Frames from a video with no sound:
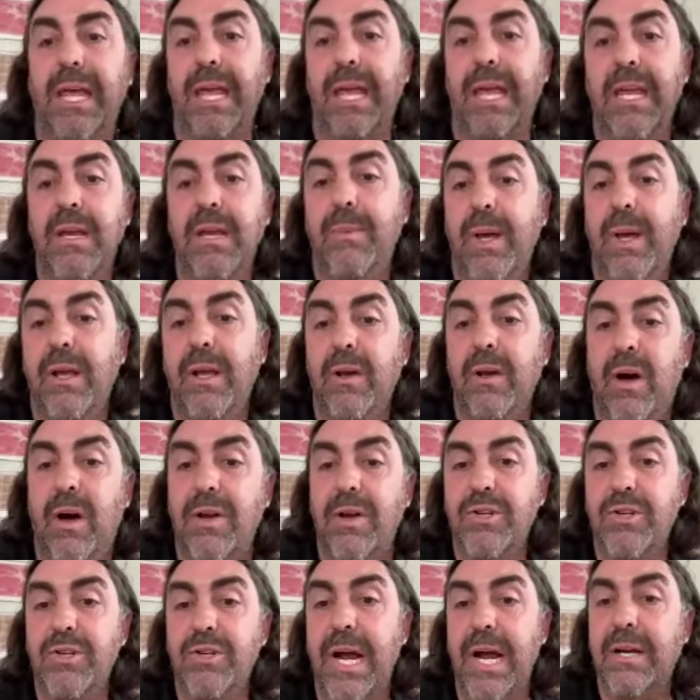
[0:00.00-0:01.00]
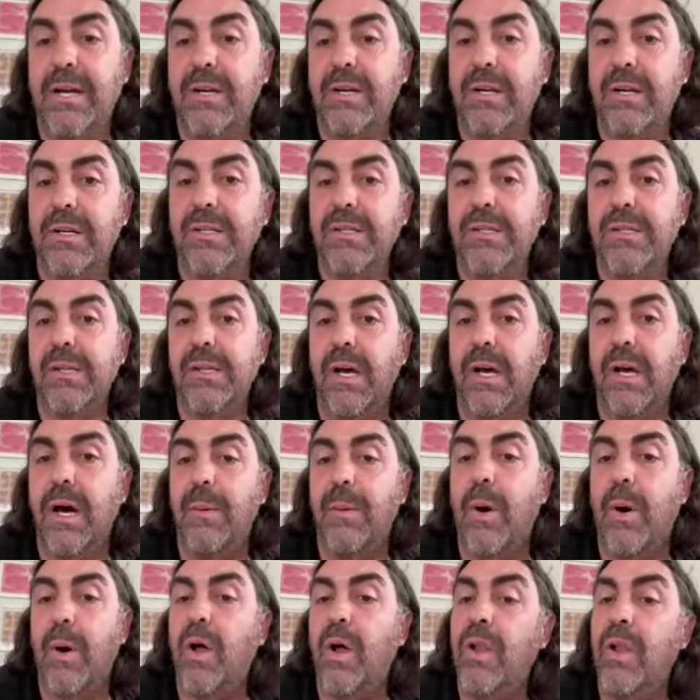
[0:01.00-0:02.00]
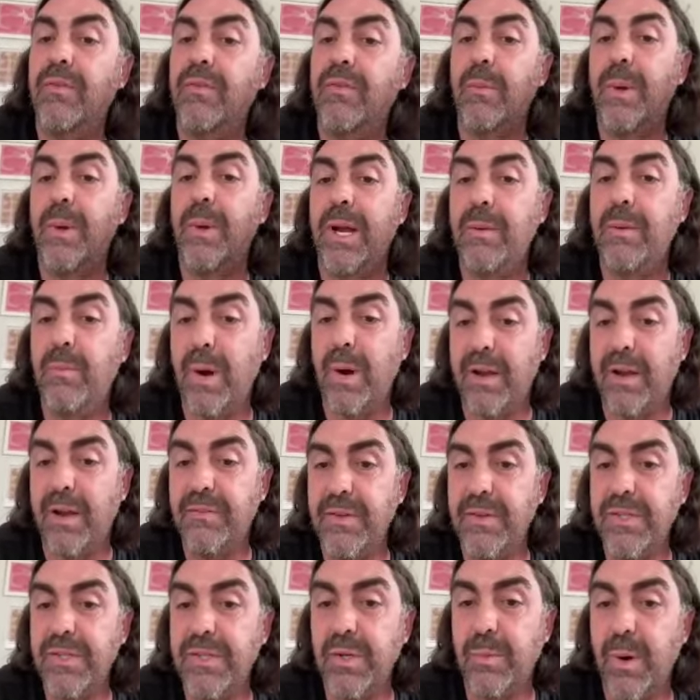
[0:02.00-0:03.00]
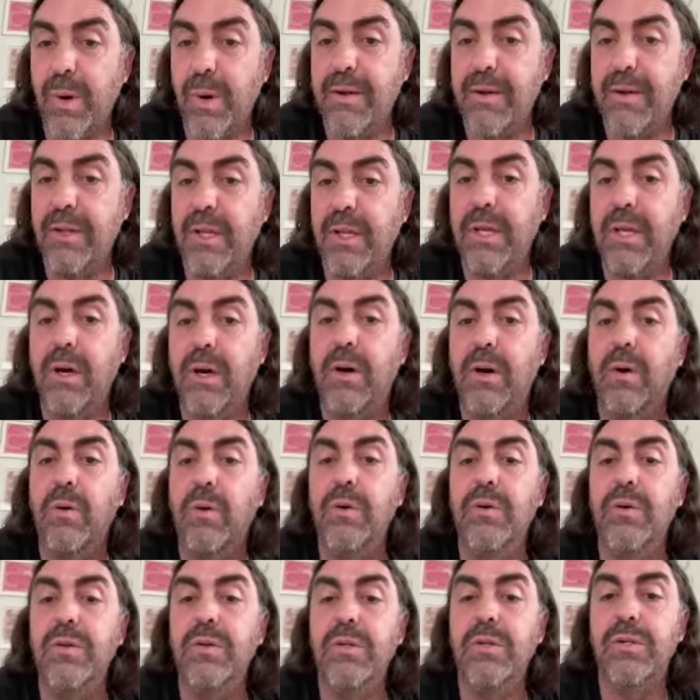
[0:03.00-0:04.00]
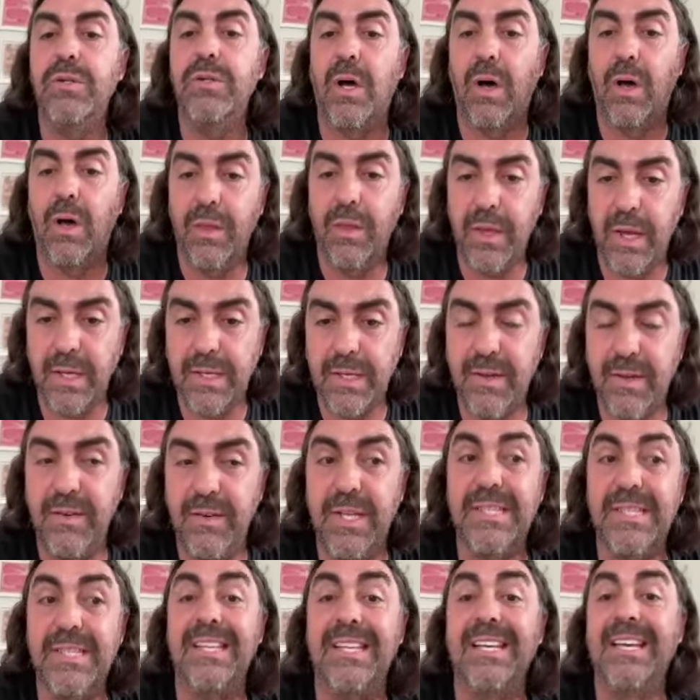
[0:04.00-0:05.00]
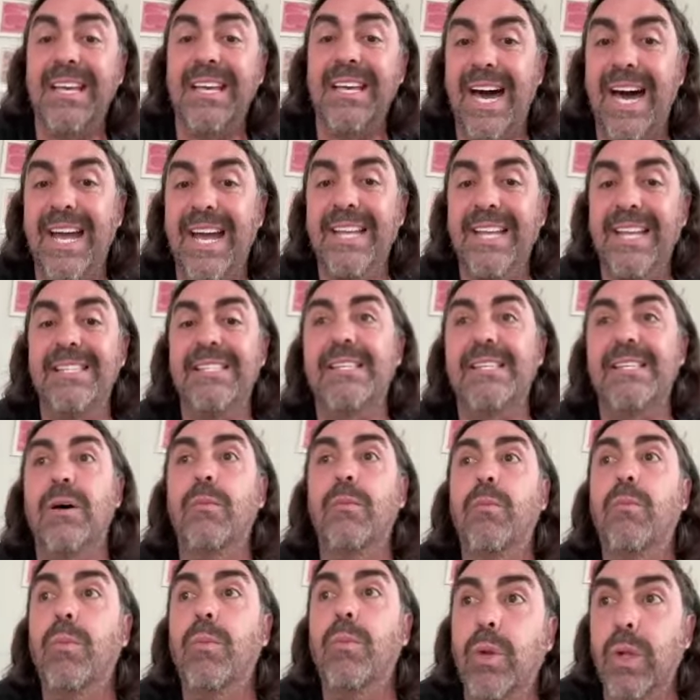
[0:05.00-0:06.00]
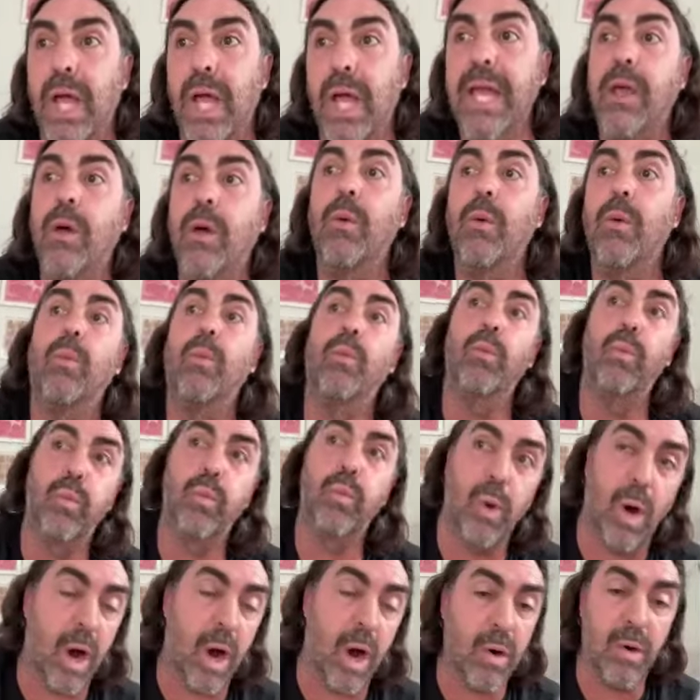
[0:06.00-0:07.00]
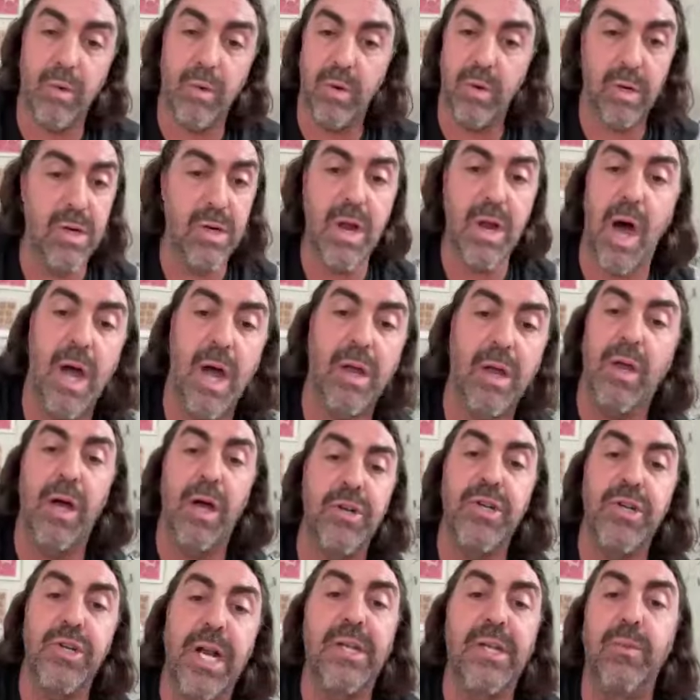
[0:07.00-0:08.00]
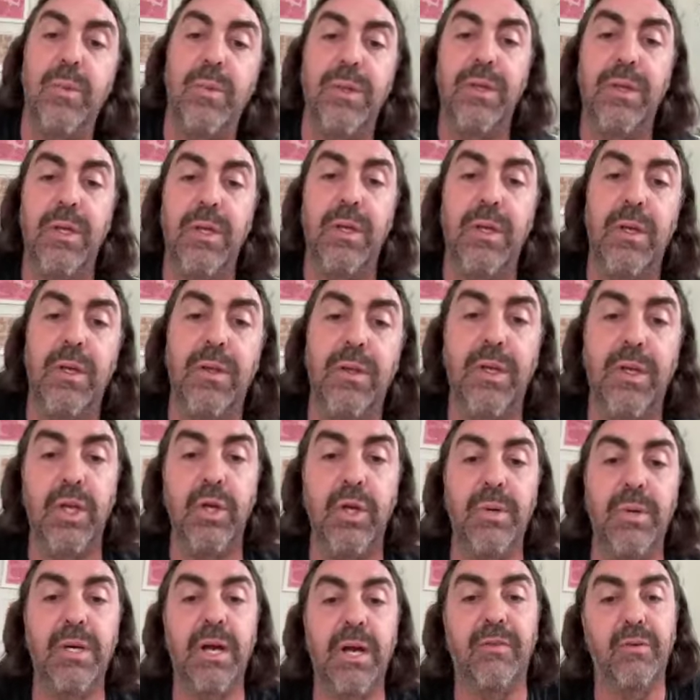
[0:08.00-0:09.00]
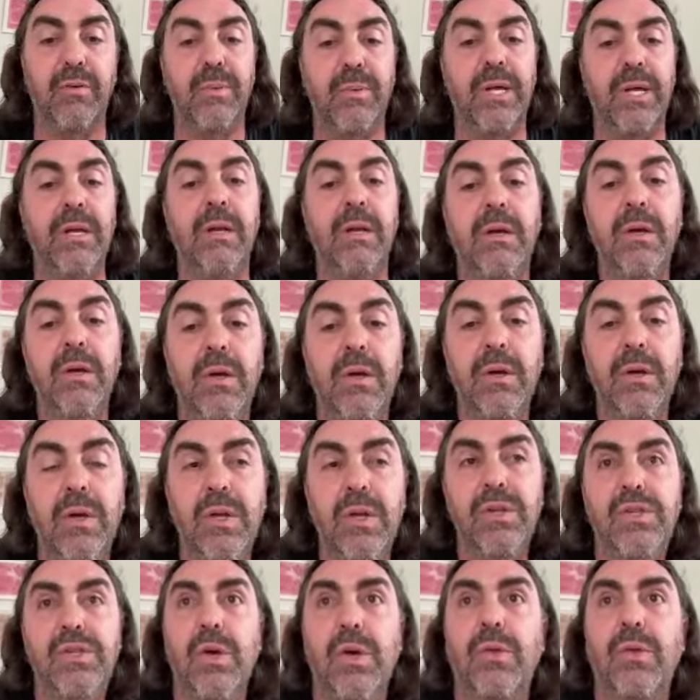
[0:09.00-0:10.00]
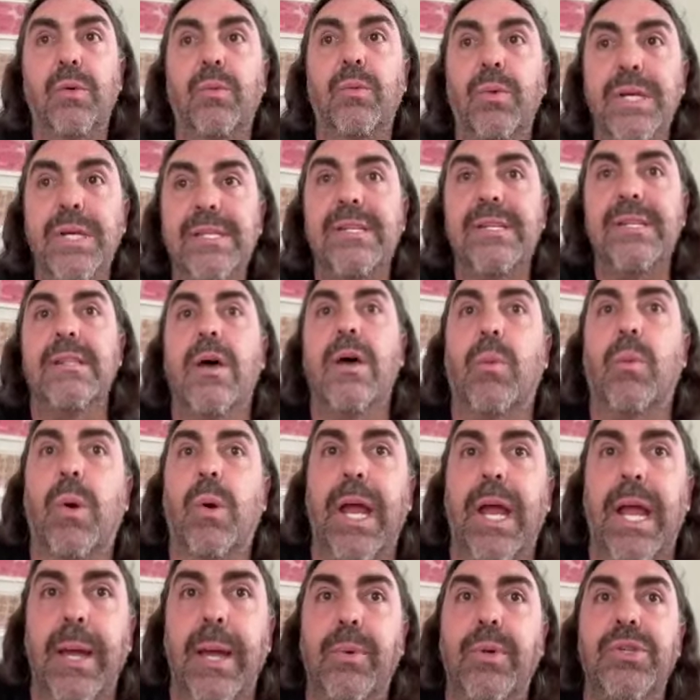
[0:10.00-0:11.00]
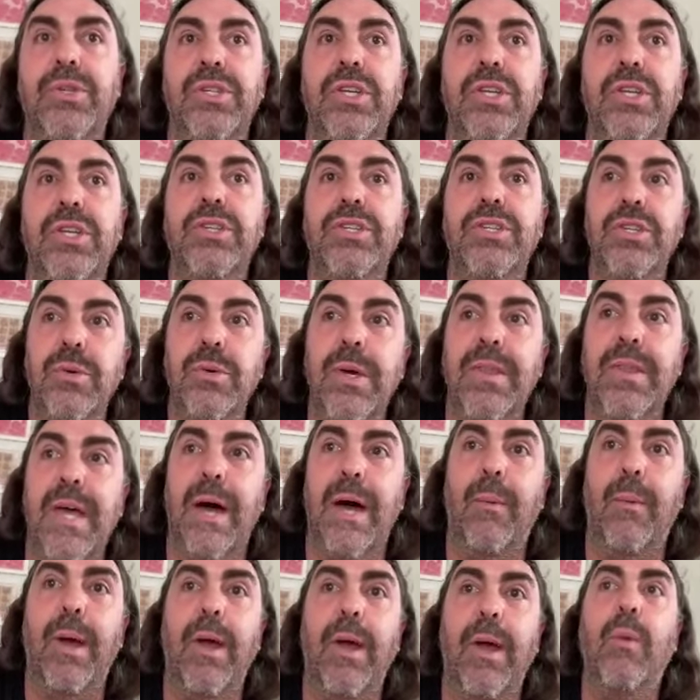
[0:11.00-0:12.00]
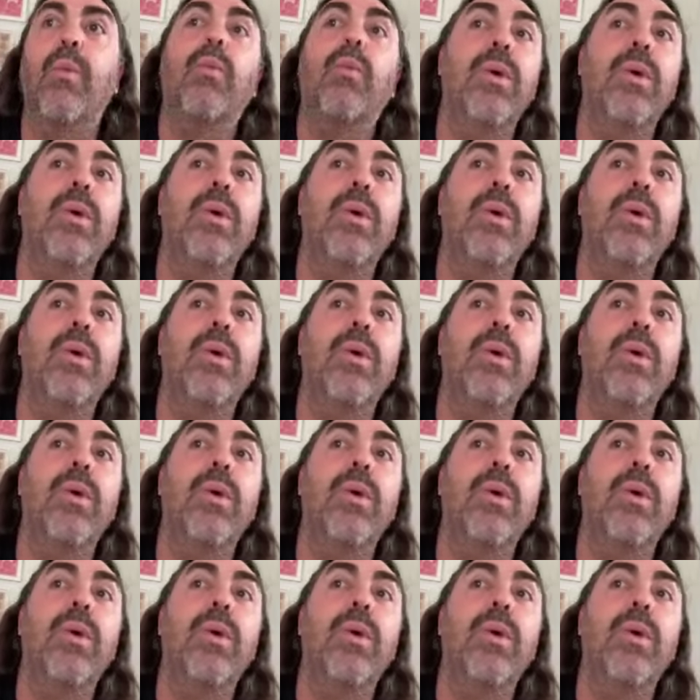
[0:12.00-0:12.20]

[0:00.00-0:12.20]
independent contractors. All of our bed and breakfasts are privately owned. All the activities, the guides, like are not contracted with the Cuban government. So the reason that we're able to do it that way,